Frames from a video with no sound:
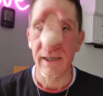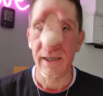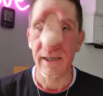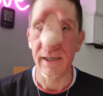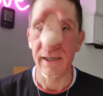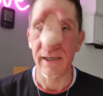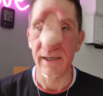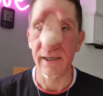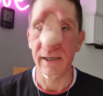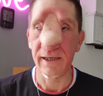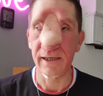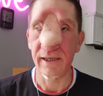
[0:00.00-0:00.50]

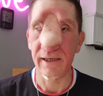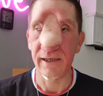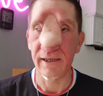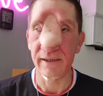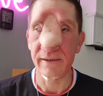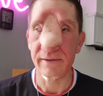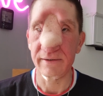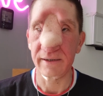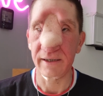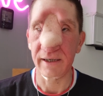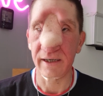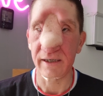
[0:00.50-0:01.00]

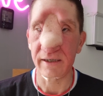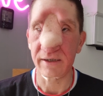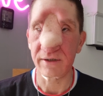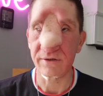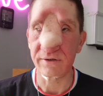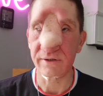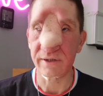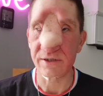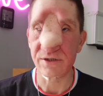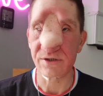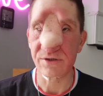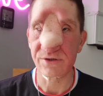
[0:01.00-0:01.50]
and I
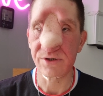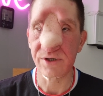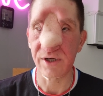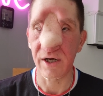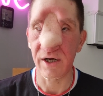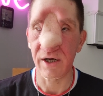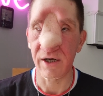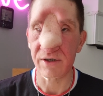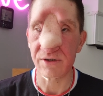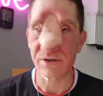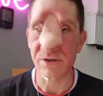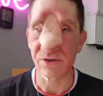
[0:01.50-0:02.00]
got
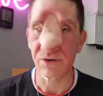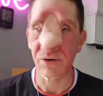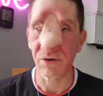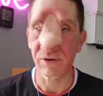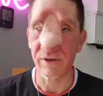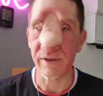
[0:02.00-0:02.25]
discharged